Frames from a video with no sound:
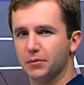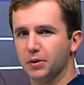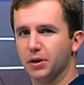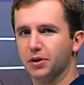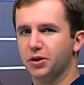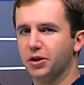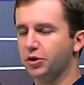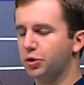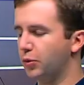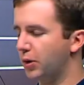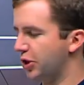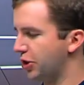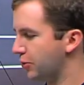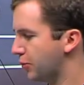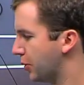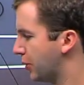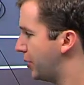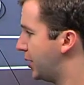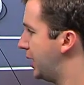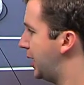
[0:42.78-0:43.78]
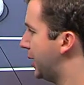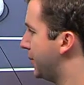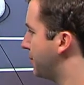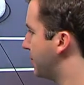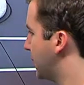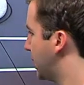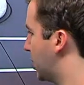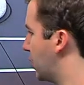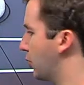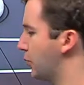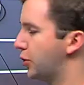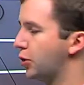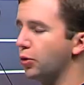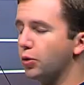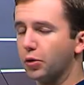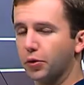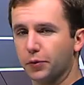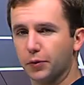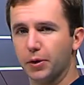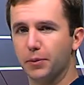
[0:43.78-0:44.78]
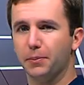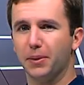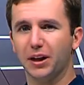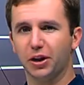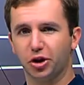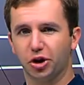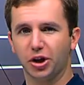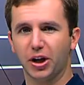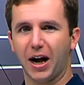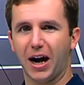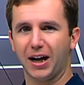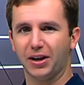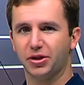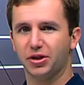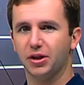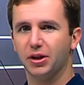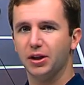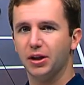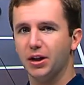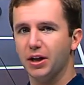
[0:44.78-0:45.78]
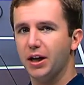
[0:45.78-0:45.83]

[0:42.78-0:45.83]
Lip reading: a situation where he hit, 2 or 3 big shots,